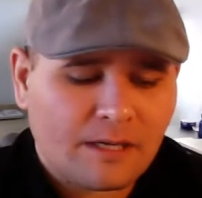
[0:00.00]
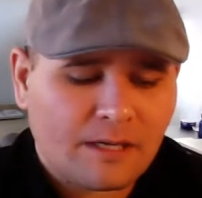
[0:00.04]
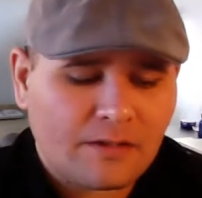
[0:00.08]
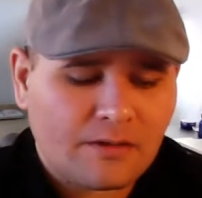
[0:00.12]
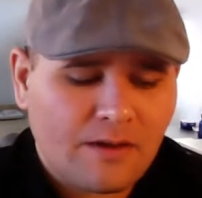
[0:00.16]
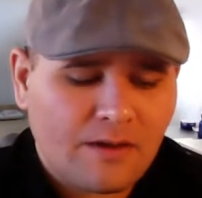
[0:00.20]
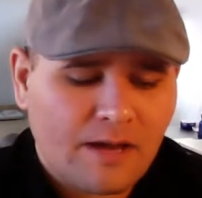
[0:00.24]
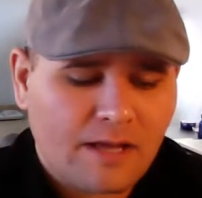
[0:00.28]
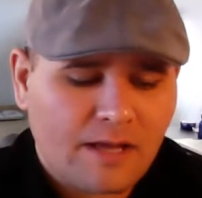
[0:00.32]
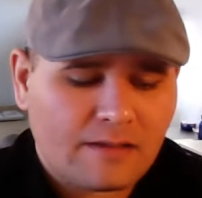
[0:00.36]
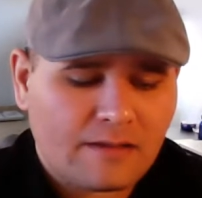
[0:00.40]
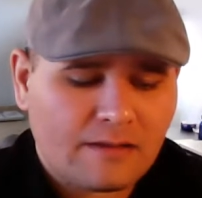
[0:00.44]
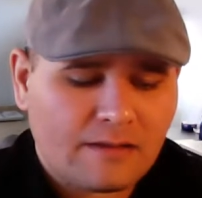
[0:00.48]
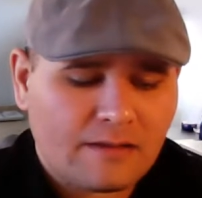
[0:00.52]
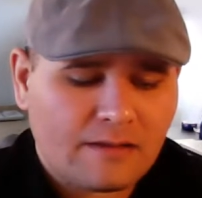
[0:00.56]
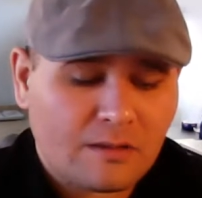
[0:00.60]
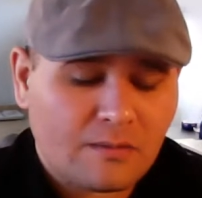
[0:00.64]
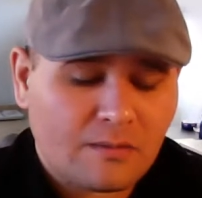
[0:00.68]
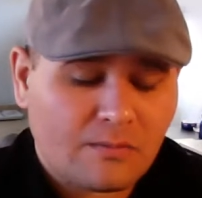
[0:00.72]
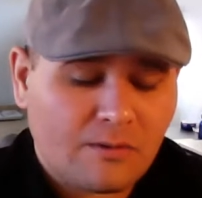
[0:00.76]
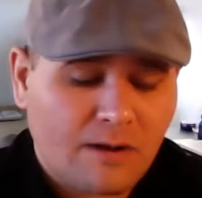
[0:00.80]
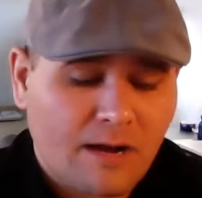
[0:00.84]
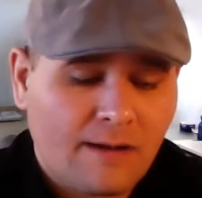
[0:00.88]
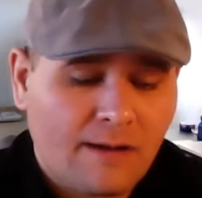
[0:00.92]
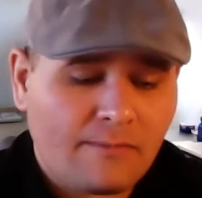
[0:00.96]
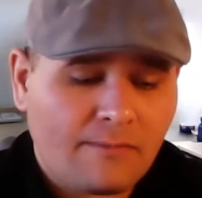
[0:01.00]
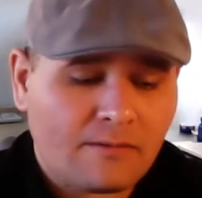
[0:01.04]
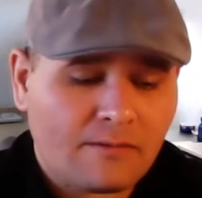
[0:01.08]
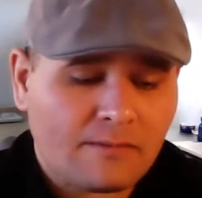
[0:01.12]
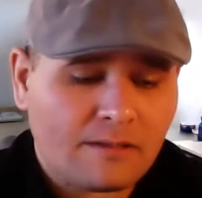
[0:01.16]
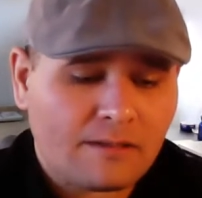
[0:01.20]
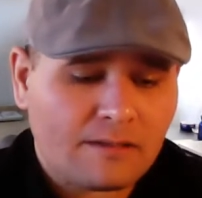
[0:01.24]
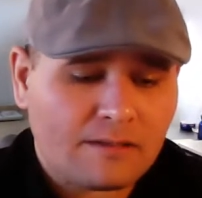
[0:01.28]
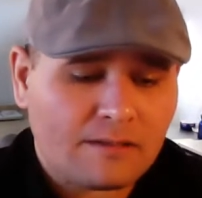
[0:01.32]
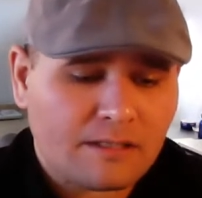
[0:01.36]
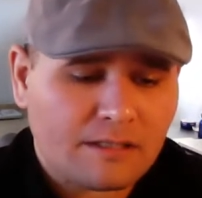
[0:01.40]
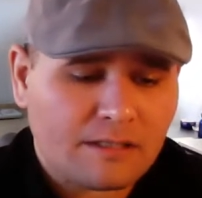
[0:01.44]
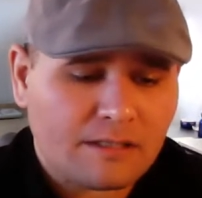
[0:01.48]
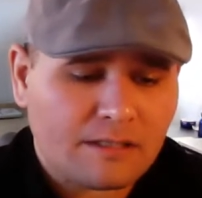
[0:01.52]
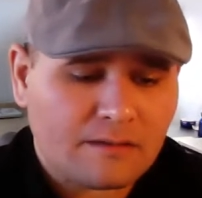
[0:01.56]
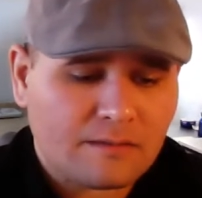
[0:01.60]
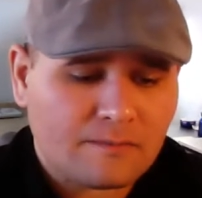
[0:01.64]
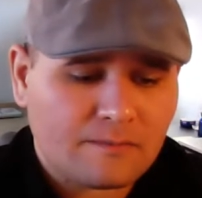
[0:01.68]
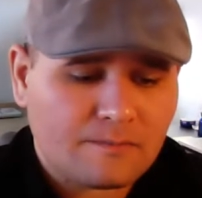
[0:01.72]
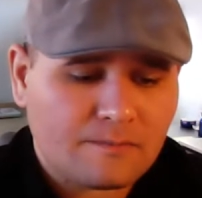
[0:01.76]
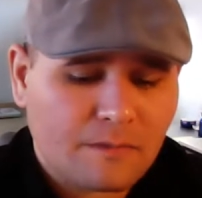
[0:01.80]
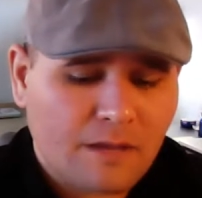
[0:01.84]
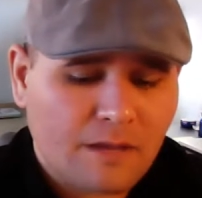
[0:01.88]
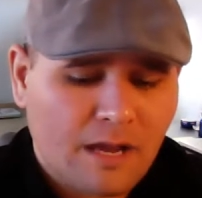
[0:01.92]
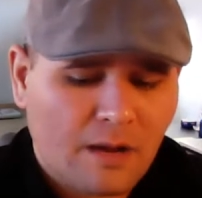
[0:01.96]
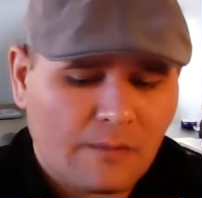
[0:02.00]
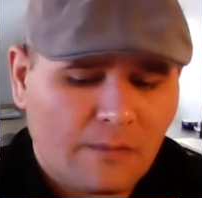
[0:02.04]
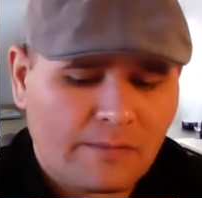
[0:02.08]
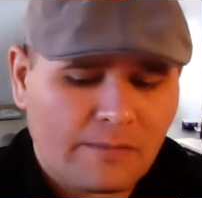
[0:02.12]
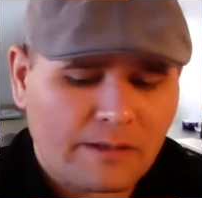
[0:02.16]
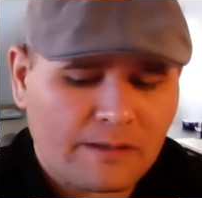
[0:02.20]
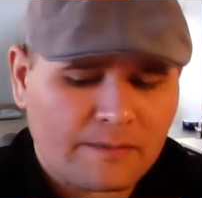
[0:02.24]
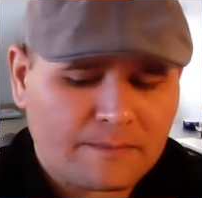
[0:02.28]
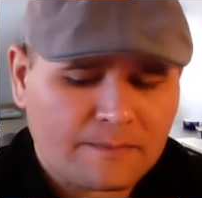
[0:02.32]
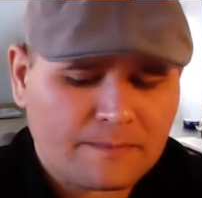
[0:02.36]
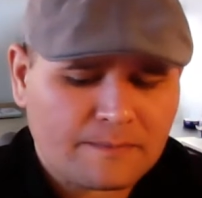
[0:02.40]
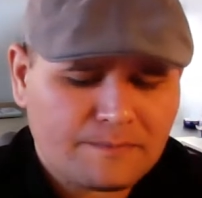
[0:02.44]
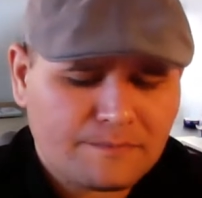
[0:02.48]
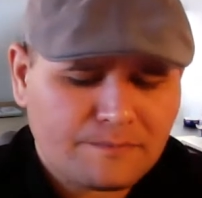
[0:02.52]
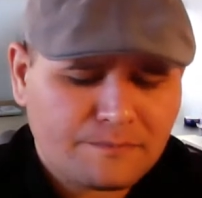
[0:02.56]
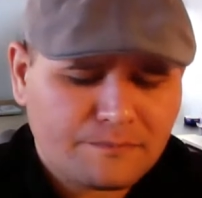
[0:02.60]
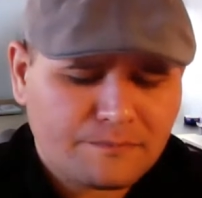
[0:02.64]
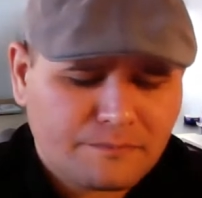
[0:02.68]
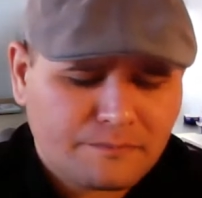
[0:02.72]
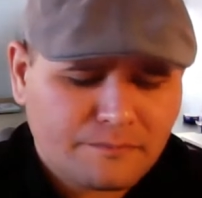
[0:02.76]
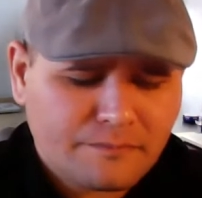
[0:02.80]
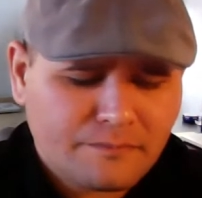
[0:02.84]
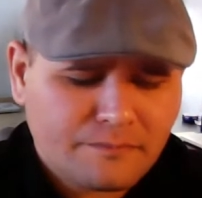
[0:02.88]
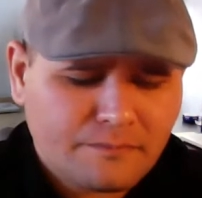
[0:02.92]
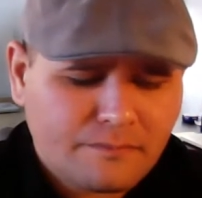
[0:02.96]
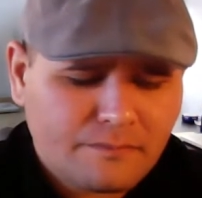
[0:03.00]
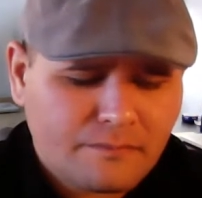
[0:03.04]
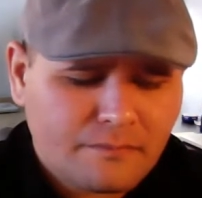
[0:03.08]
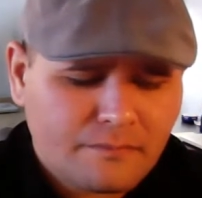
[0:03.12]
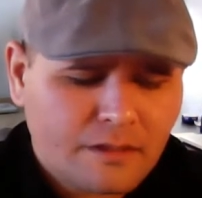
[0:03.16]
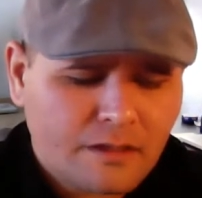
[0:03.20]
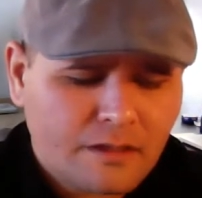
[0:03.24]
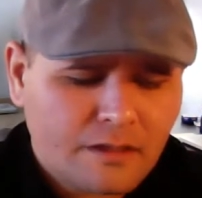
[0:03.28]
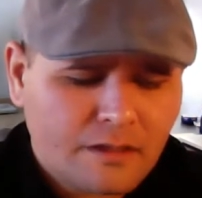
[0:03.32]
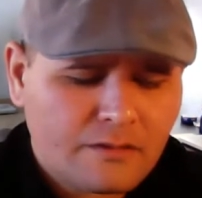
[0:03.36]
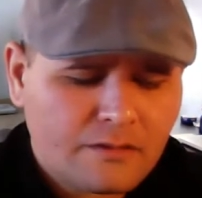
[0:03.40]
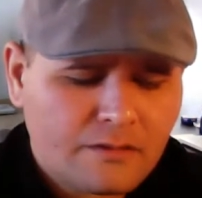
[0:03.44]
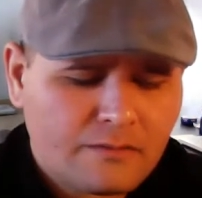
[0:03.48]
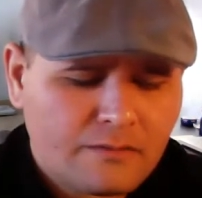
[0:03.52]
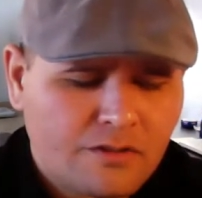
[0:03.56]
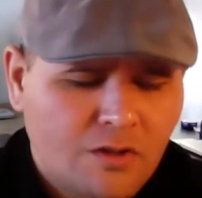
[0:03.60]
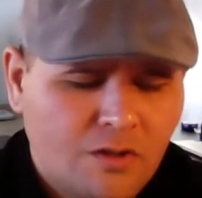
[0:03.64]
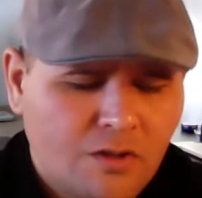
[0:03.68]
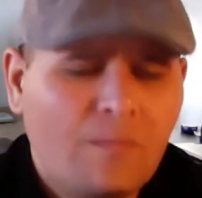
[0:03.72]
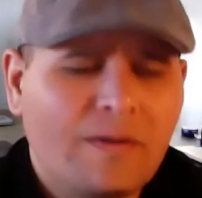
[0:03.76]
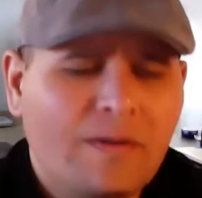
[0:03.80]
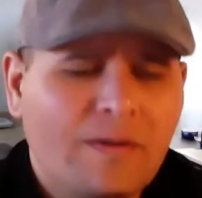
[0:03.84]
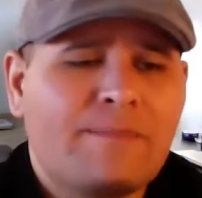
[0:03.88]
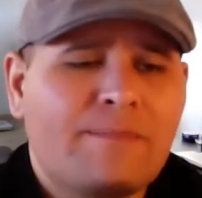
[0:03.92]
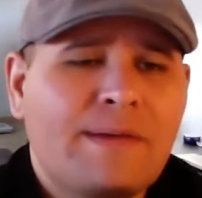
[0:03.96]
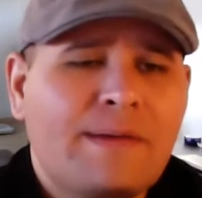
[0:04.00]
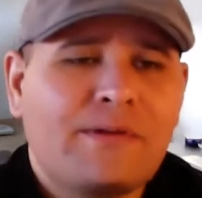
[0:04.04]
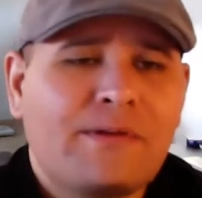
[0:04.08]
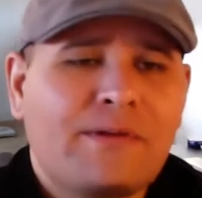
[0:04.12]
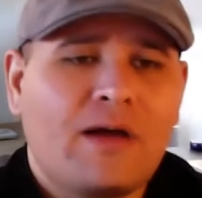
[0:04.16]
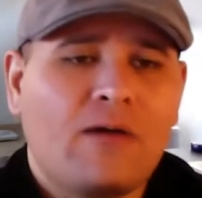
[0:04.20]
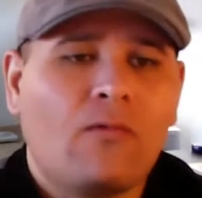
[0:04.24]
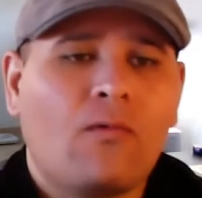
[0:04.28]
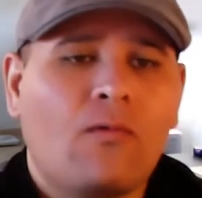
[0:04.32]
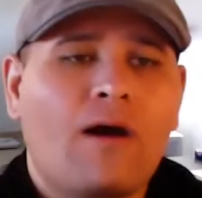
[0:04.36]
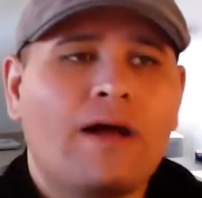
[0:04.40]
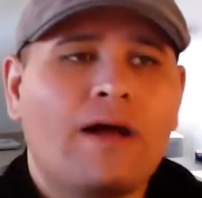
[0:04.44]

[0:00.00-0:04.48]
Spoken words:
you had a little problem in helping so many people at